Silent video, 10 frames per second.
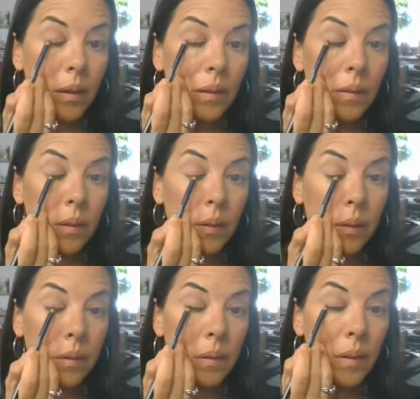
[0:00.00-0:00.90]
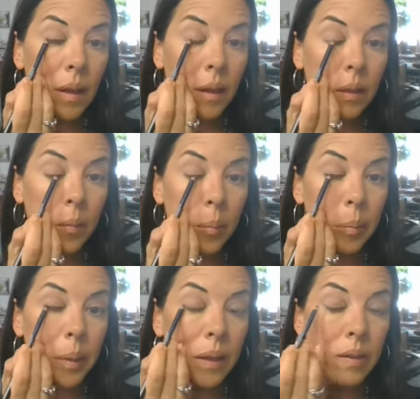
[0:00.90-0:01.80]
So it looks like the
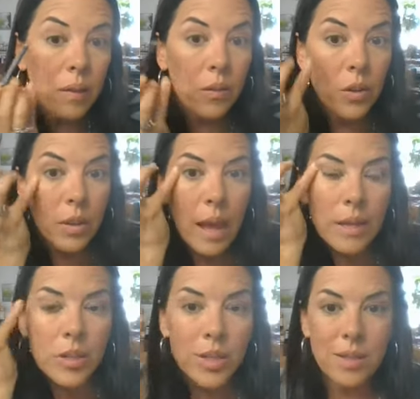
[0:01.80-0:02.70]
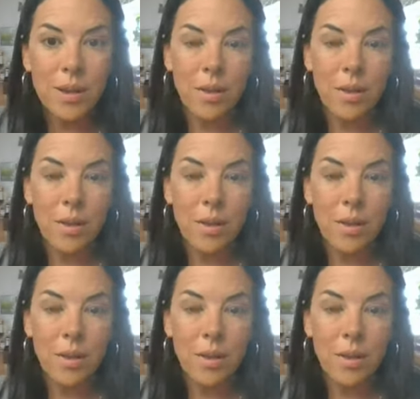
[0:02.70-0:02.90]
base of your lashes